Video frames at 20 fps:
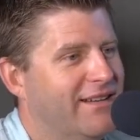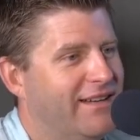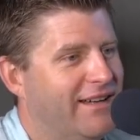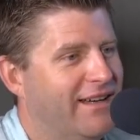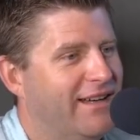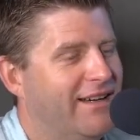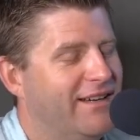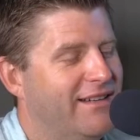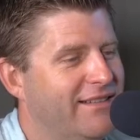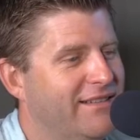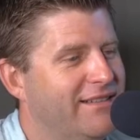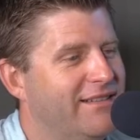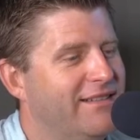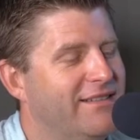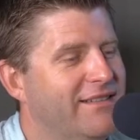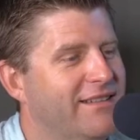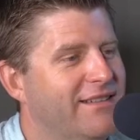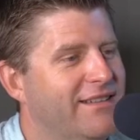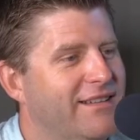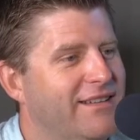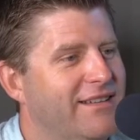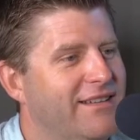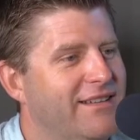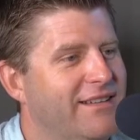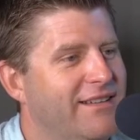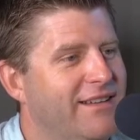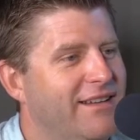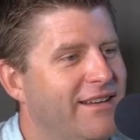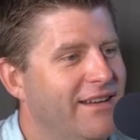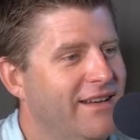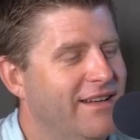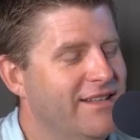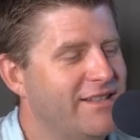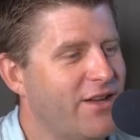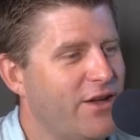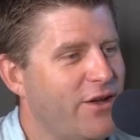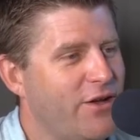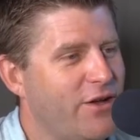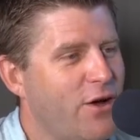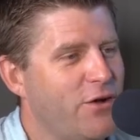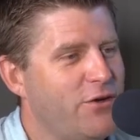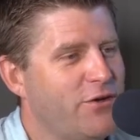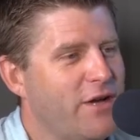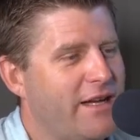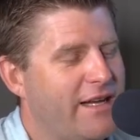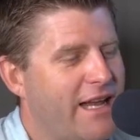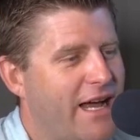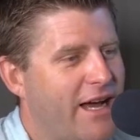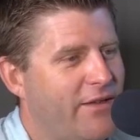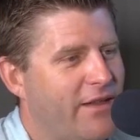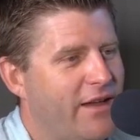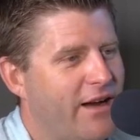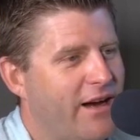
Yeah. Oh. So you go down there.